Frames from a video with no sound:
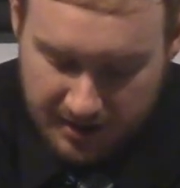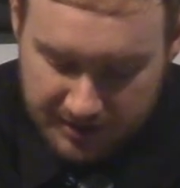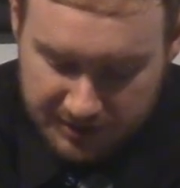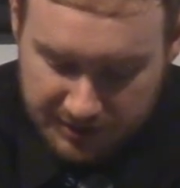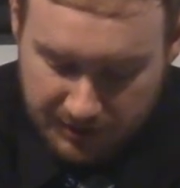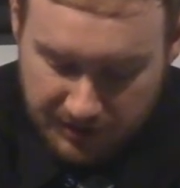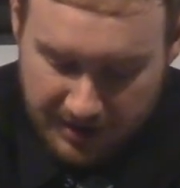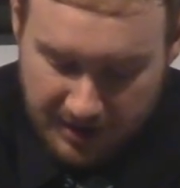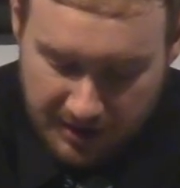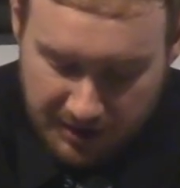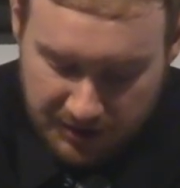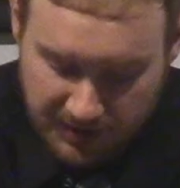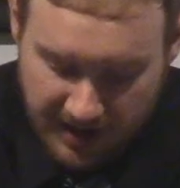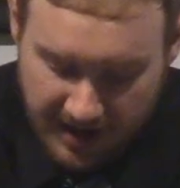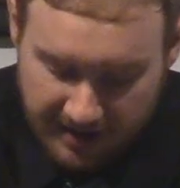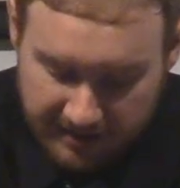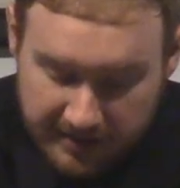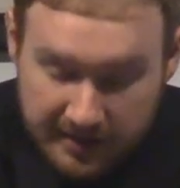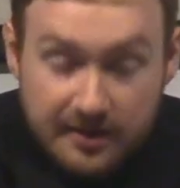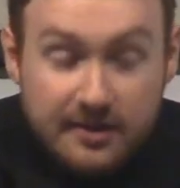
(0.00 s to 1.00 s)
So there you
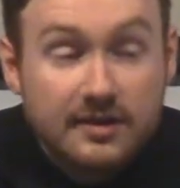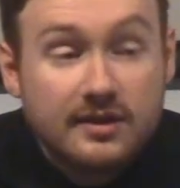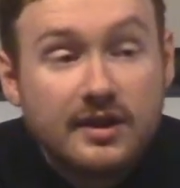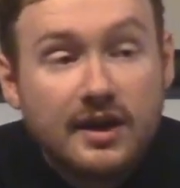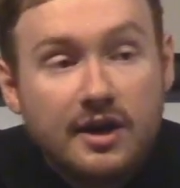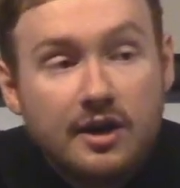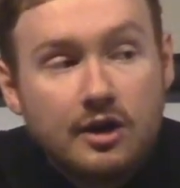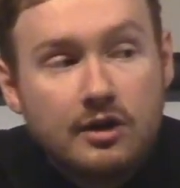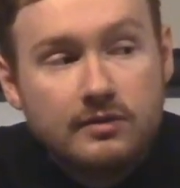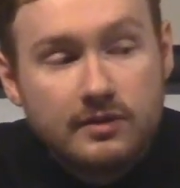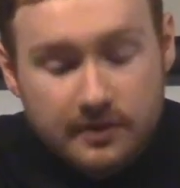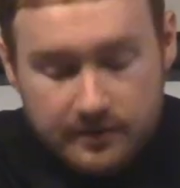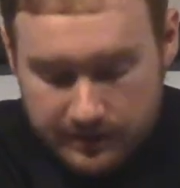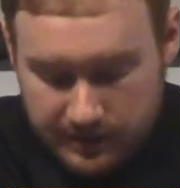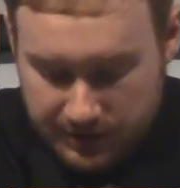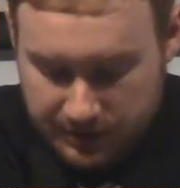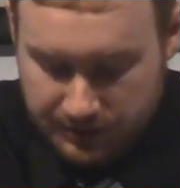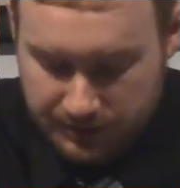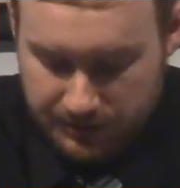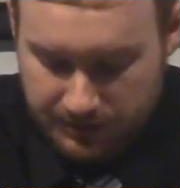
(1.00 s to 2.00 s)
have it, an
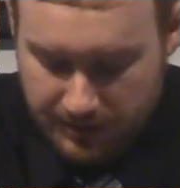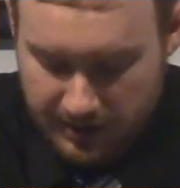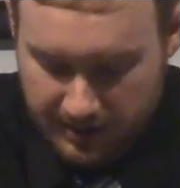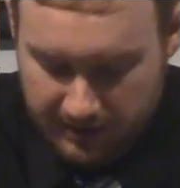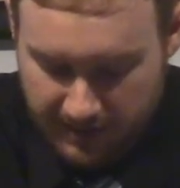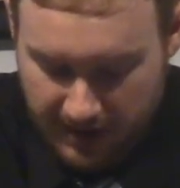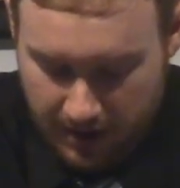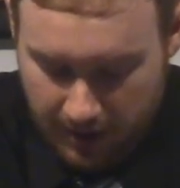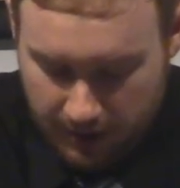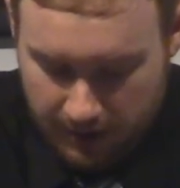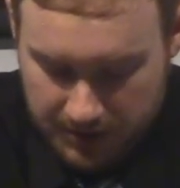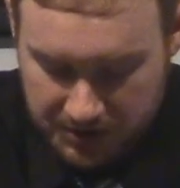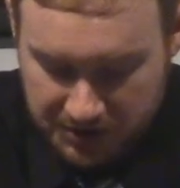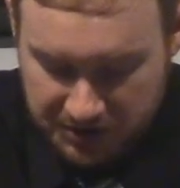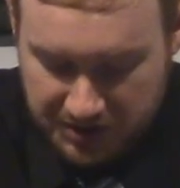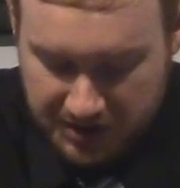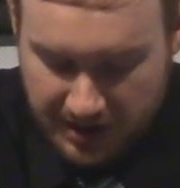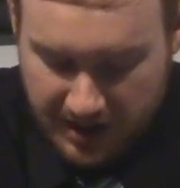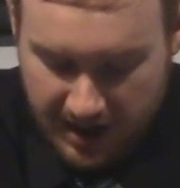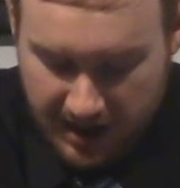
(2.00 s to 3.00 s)
overview of our
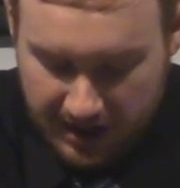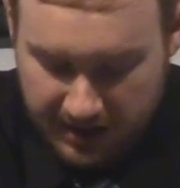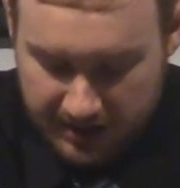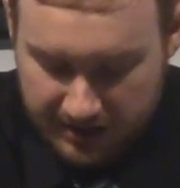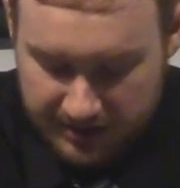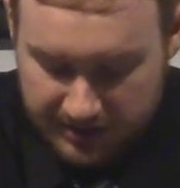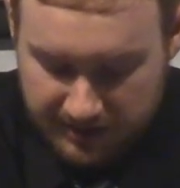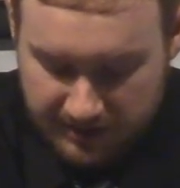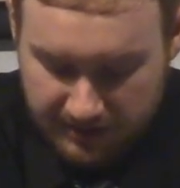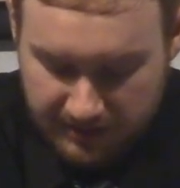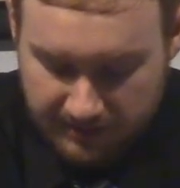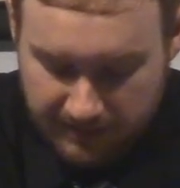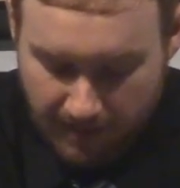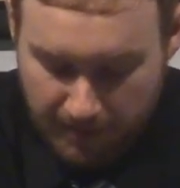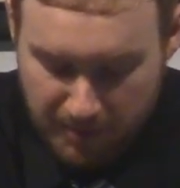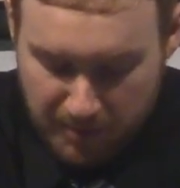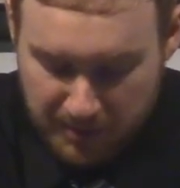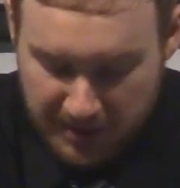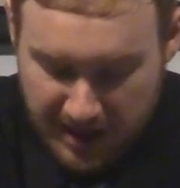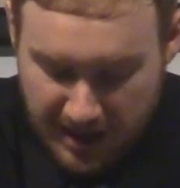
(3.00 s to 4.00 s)
Christian hike,
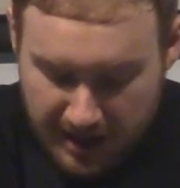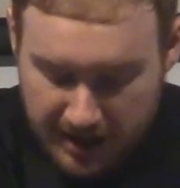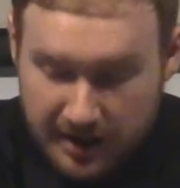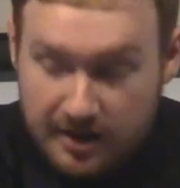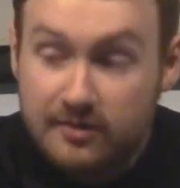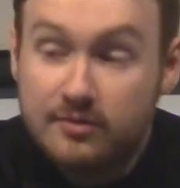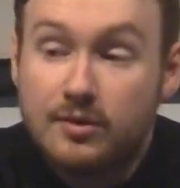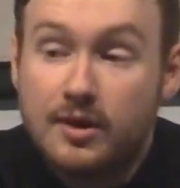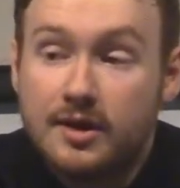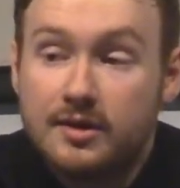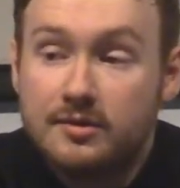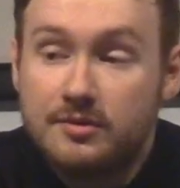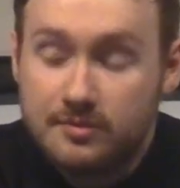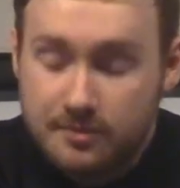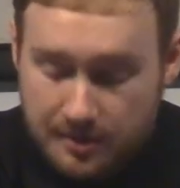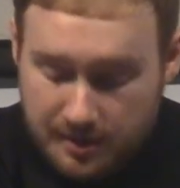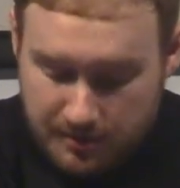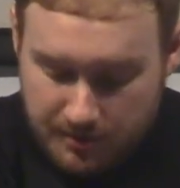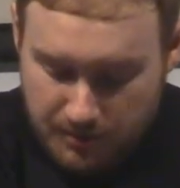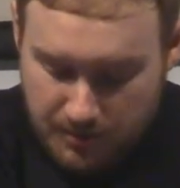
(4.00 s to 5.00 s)
from the beginning of
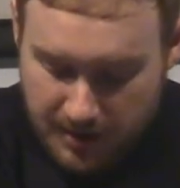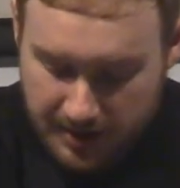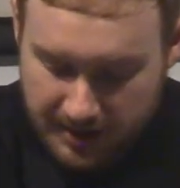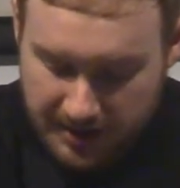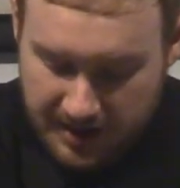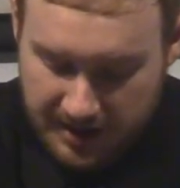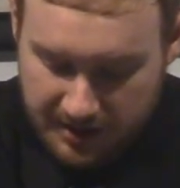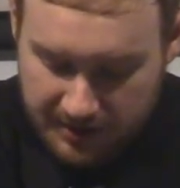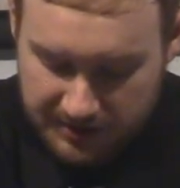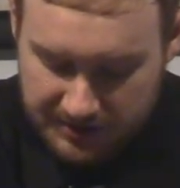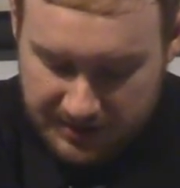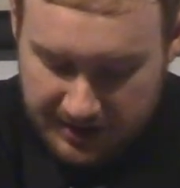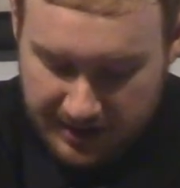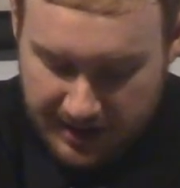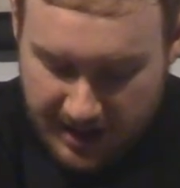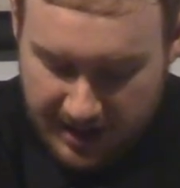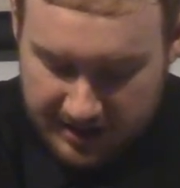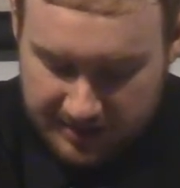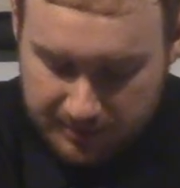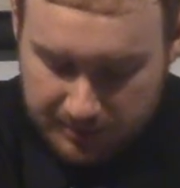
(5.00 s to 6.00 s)
when one hears the
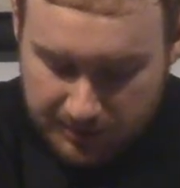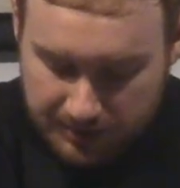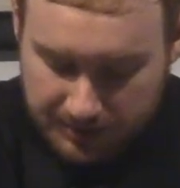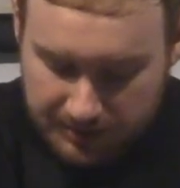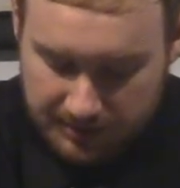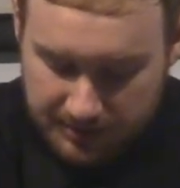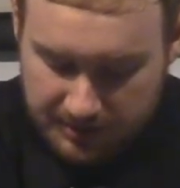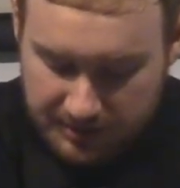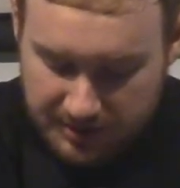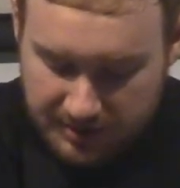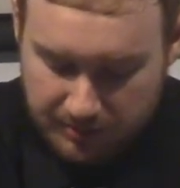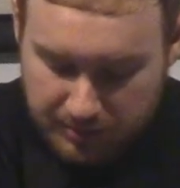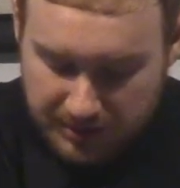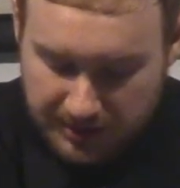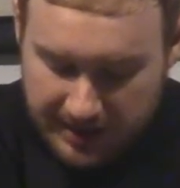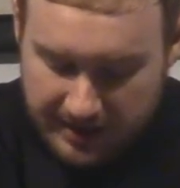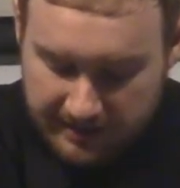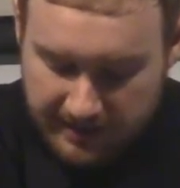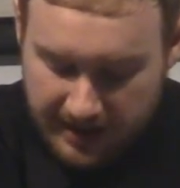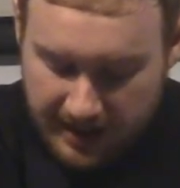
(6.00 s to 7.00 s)
gospel, to
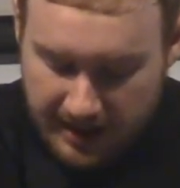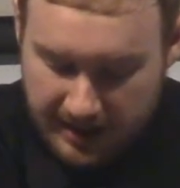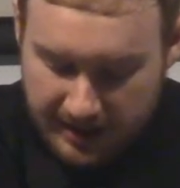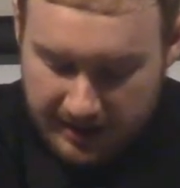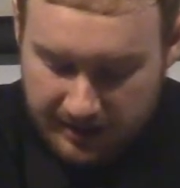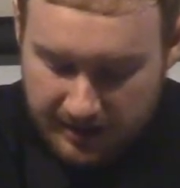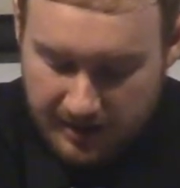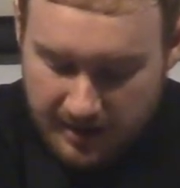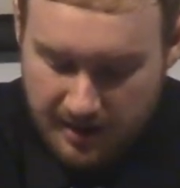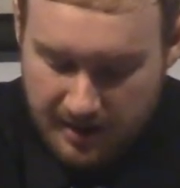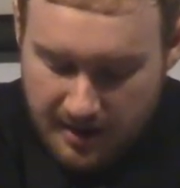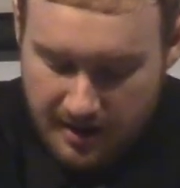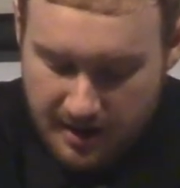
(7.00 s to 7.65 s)
believing in it,